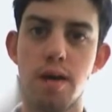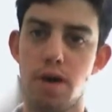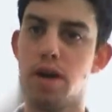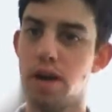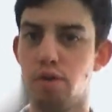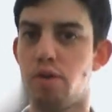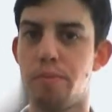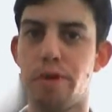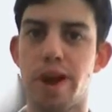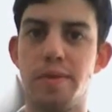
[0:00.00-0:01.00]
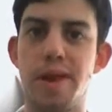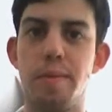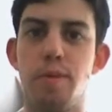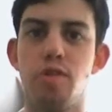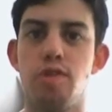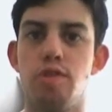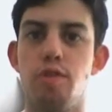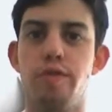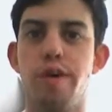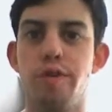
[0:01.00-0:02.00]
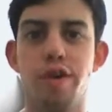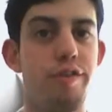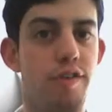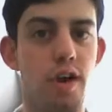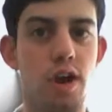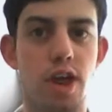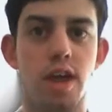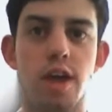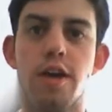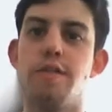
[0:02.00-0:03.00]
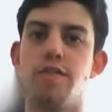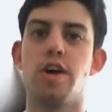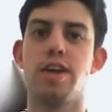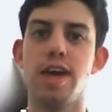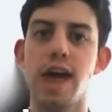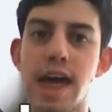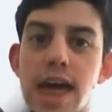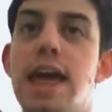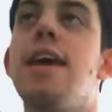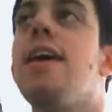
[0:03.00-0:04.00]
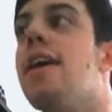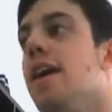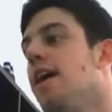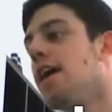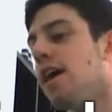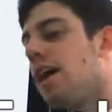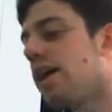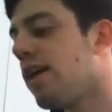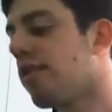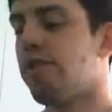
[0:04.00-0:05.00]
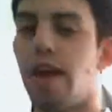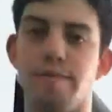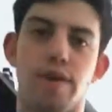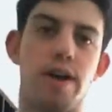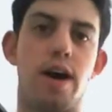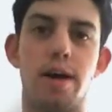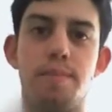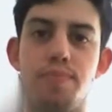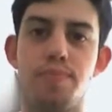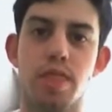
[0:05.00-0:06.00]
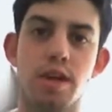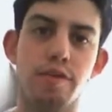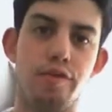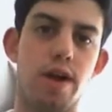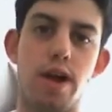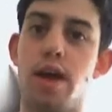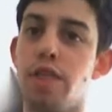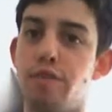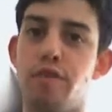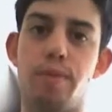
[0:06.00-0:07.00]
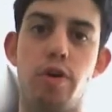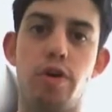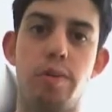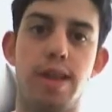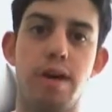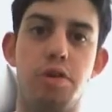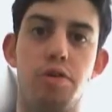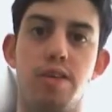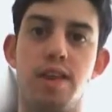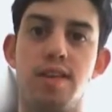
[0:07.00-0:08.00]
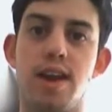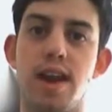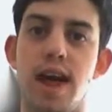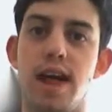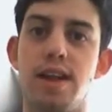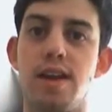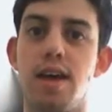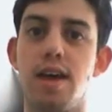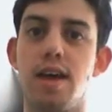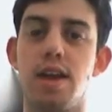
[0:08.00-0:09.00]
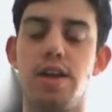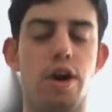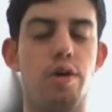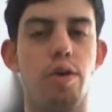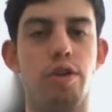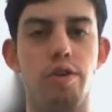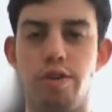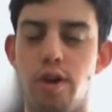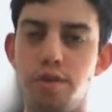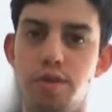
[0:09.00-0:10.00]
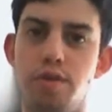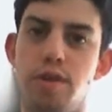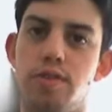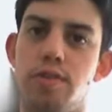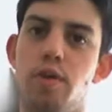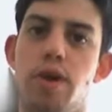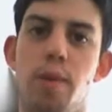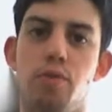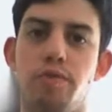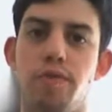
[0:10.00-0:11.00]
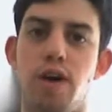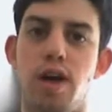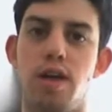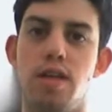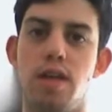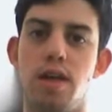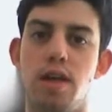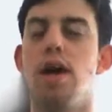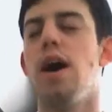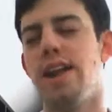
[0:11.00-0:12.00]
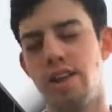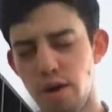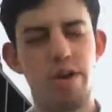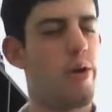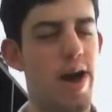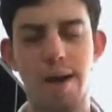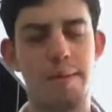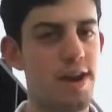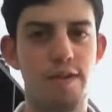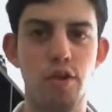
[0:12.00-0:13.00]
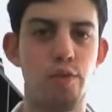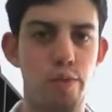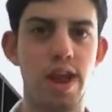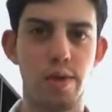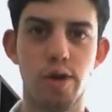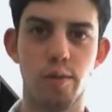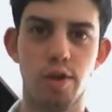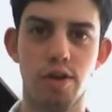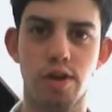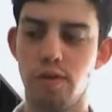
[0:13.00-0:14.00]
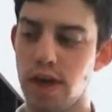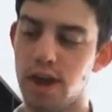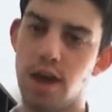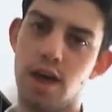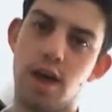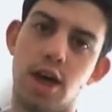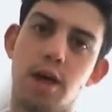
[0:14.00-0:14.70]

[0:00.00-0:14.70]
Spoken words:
but I thought I'd bring it up now because it's still very, very funky. Funky! Yes, Gamefire. Another free program you download on the internet, and no, you don't use it to set your games on fire. I don't know how many of you really would want to do that,